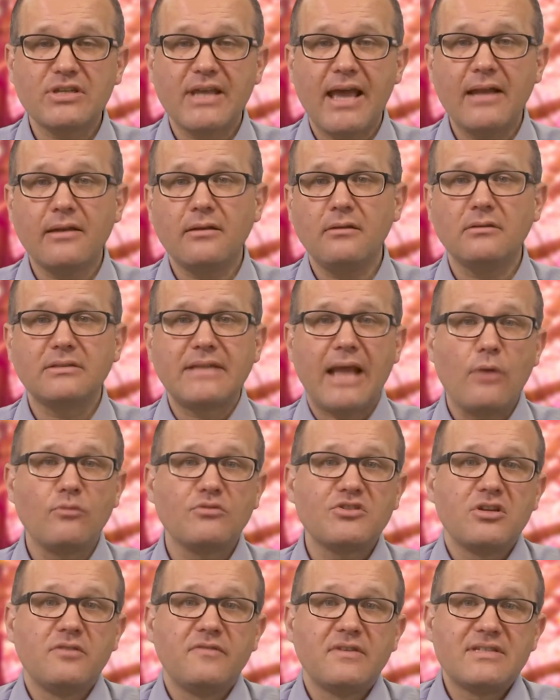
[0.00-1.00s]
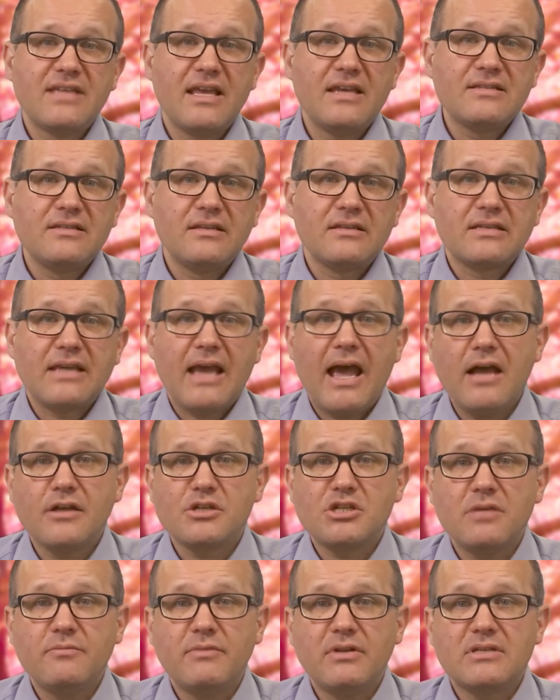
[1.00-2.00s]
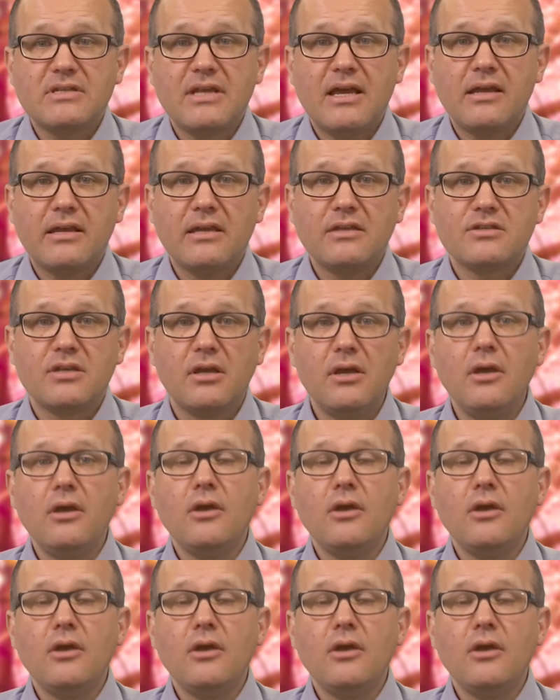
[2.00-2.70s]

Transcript: scandal, doubts over Tesla's car shipment targets,